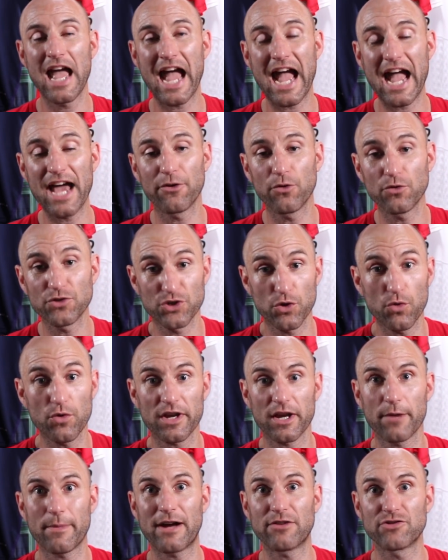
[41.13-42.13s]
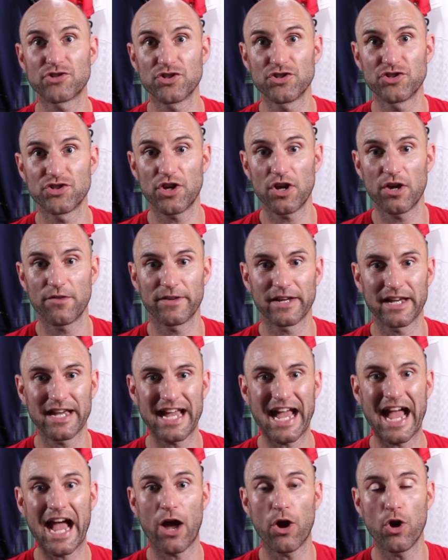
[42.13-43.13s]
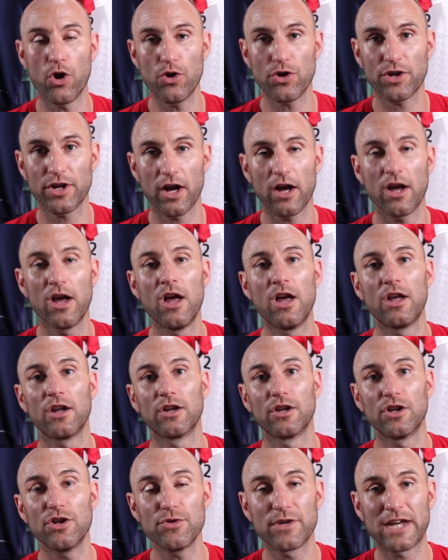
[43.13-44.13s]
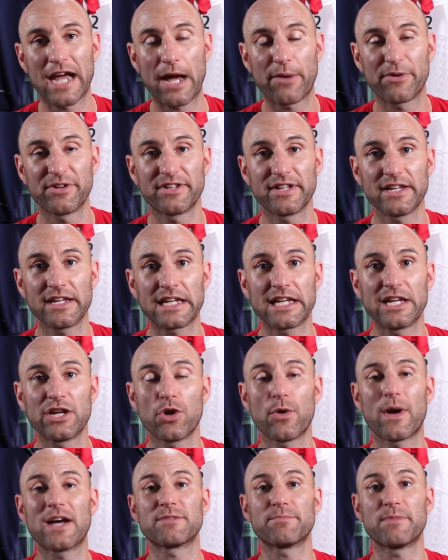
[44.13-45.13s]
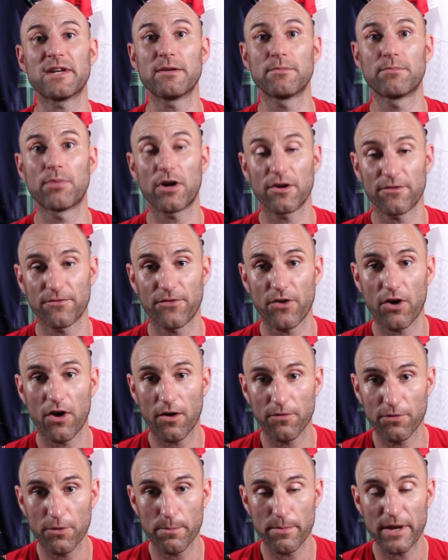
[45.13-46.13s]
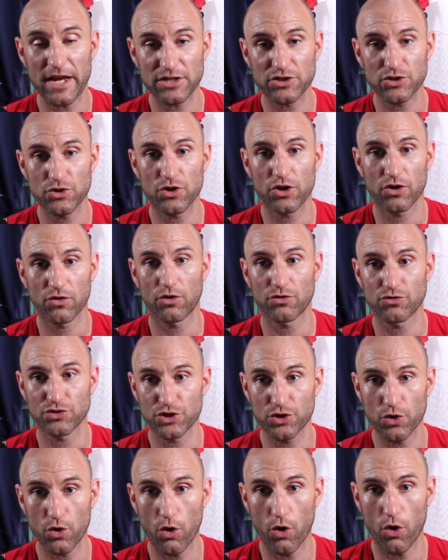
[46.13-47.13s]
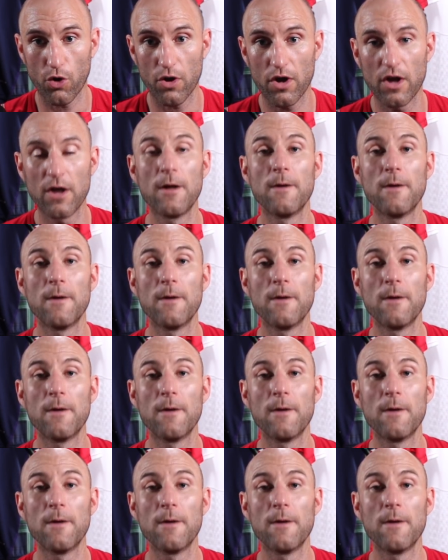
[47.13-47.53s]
And talking about deserving it, at hooker, Luke Howan-Dickey, who has been by far the best hooker on tour,